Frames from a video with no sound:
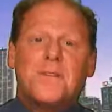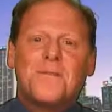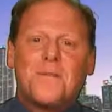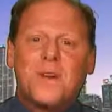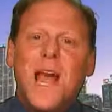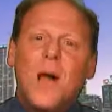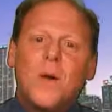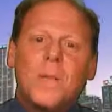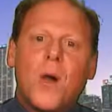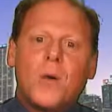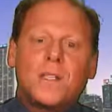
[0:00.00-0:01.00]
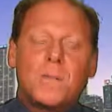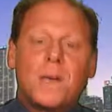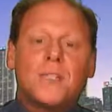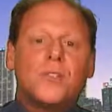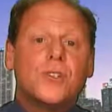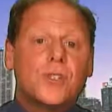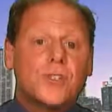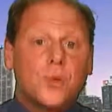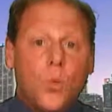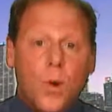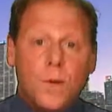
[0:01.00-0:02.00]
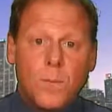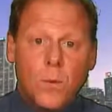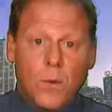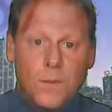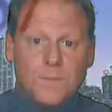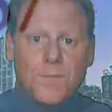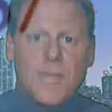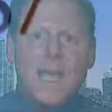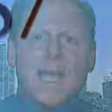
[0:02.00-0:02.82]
But for now, I'm going to mention just one more.